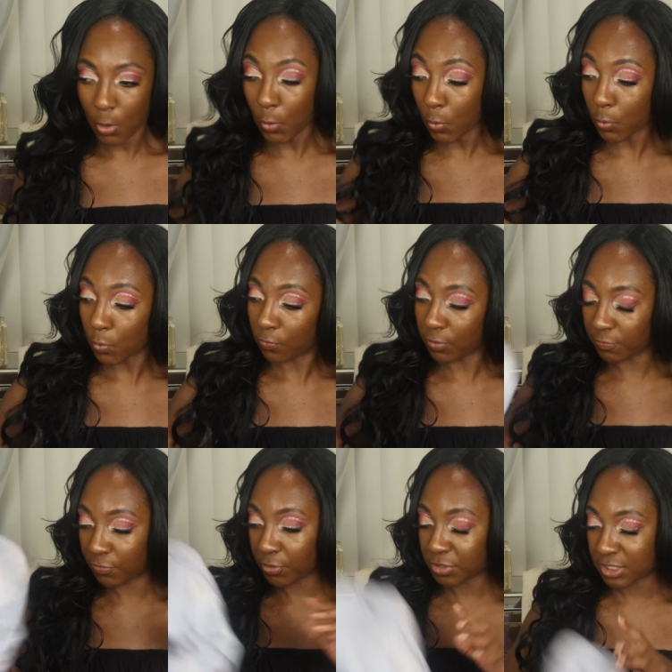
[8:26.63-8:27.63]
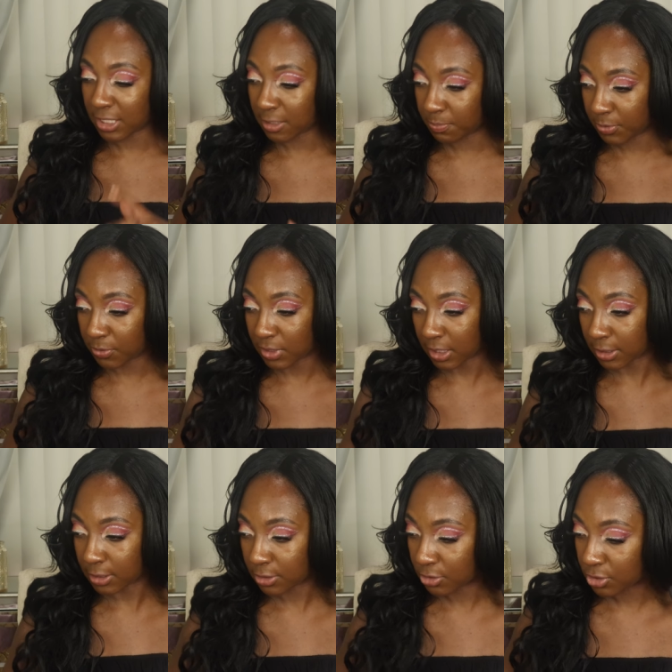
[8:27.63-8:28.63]
Ooh, from First Aid Beauty, I
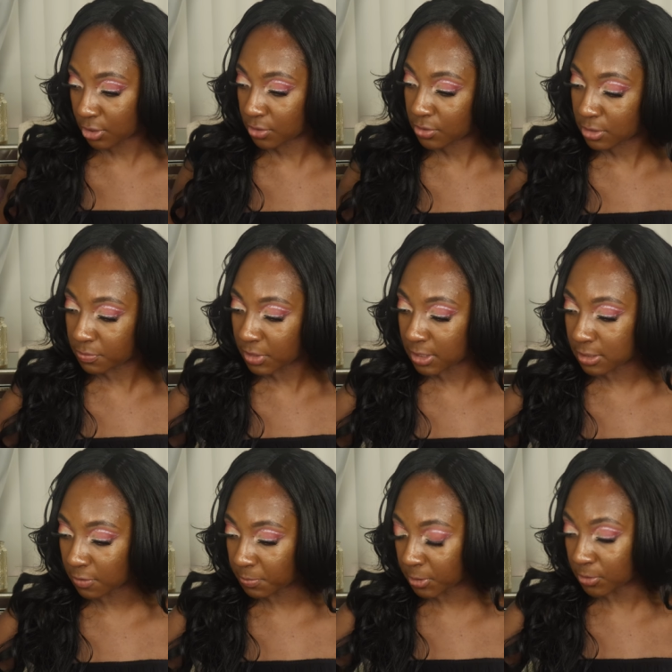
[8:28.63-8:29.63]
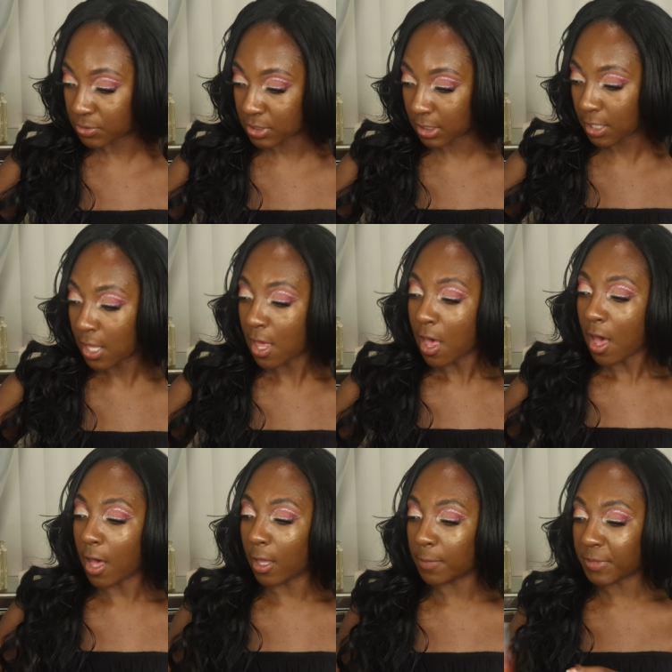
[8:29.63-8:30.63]
need to show you some things I've been using.
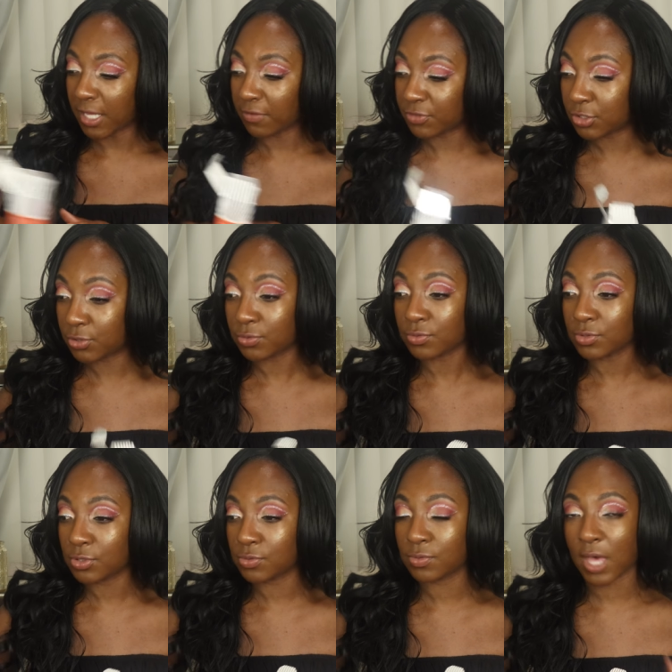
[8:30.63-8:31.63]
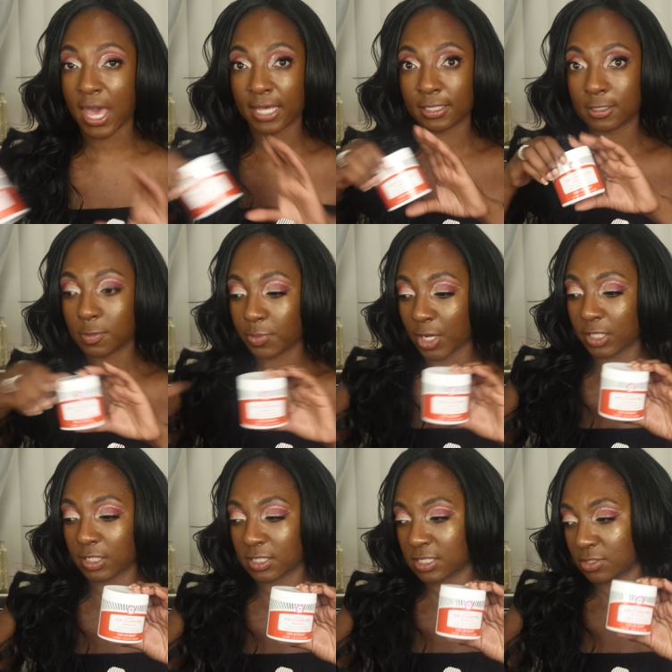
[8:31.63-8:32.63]
Um, they have two new acne
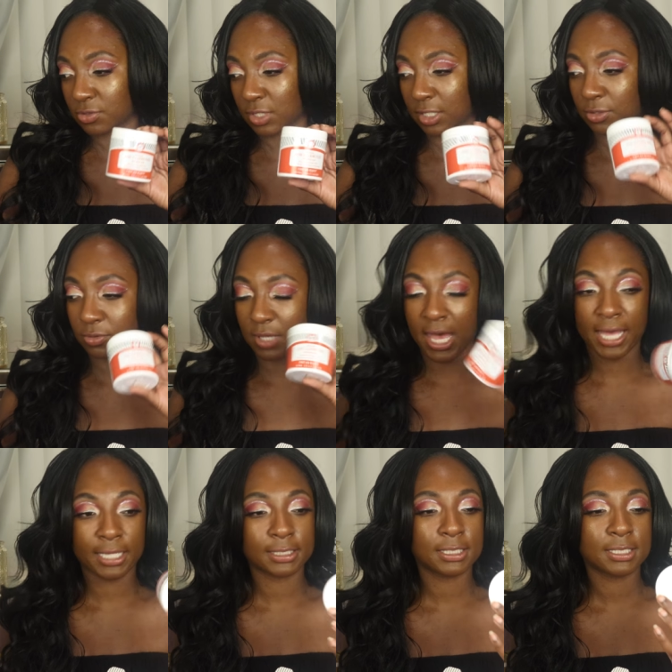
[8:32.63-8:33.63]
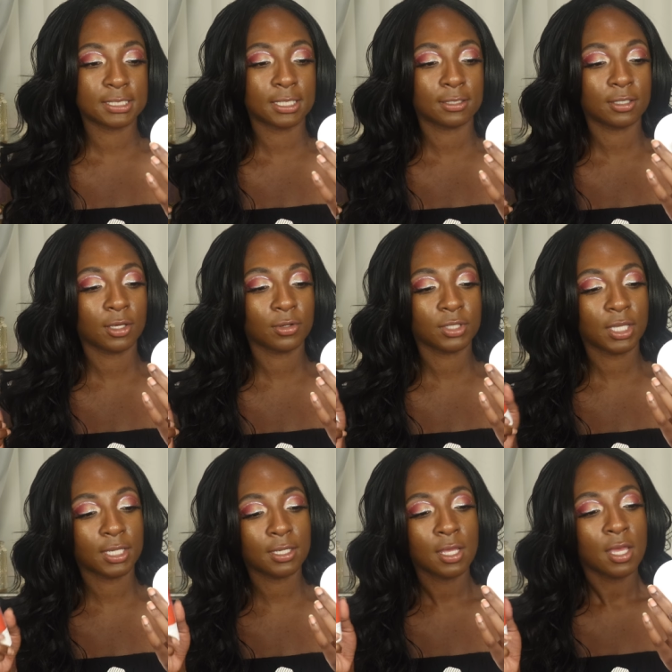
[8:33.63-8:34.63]
products. These are like their acne skincare
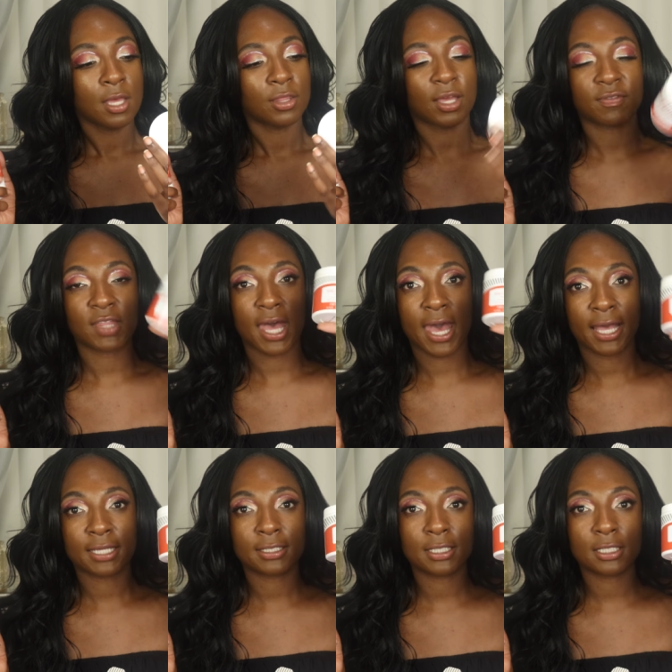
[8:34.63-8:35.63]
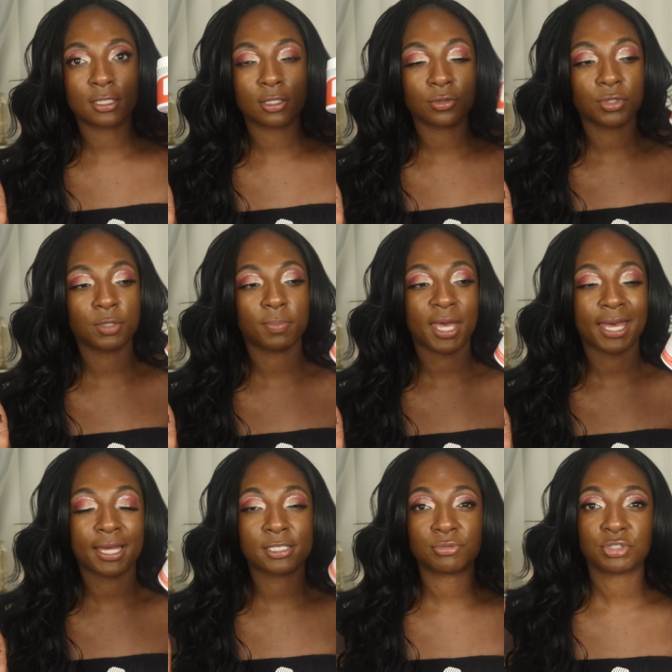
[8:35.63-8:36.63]
line. They have the acne clearing
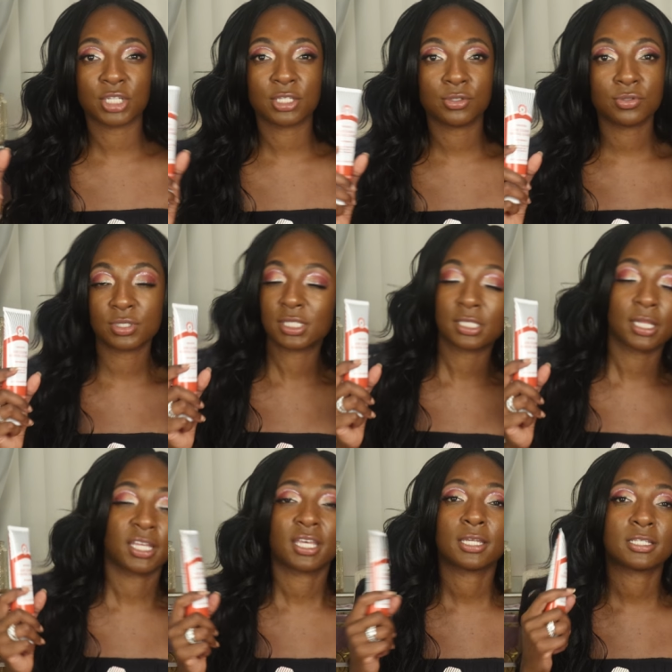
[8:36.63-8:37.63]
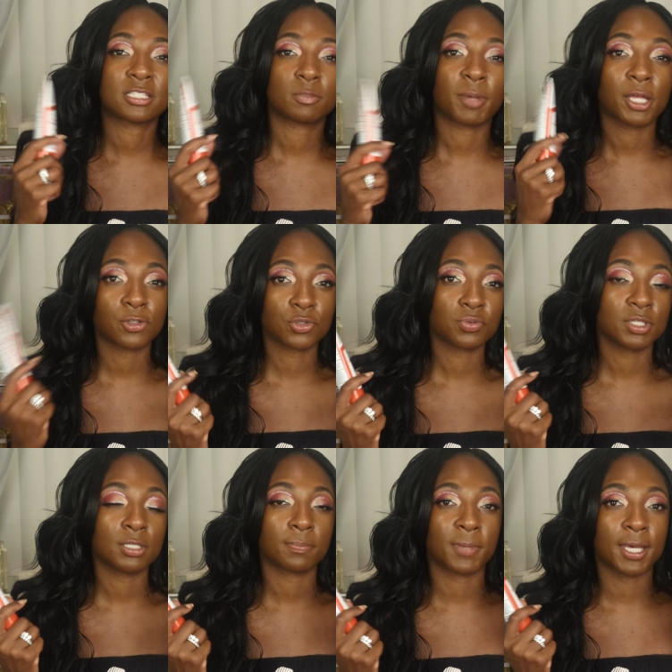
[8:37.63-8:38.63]
pads, which I use to like kind of spot
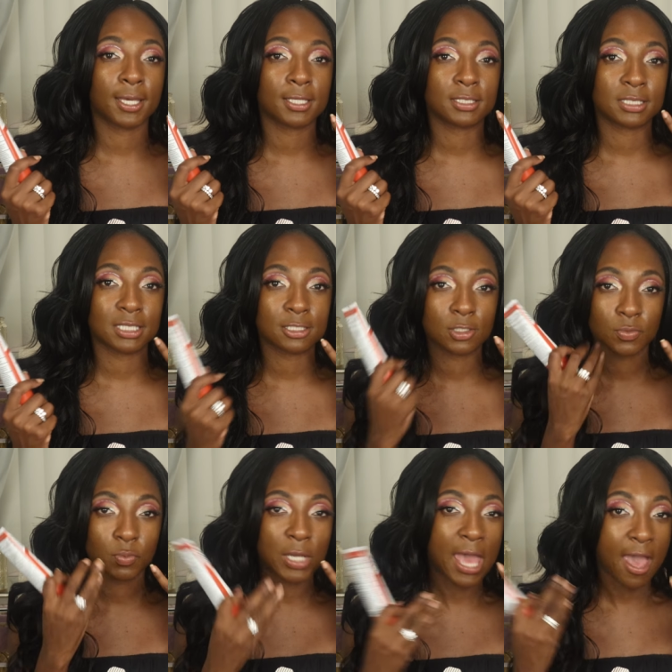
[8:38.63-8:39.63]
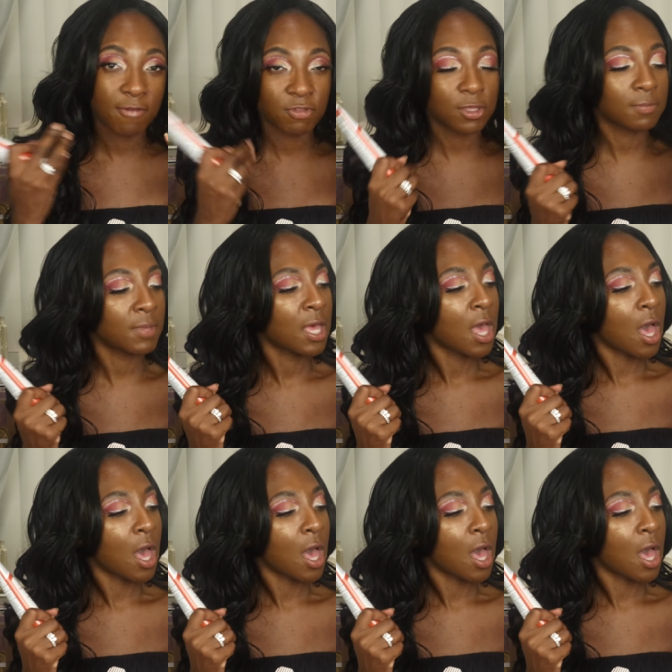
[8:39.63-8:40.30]
treat my zits when I have them.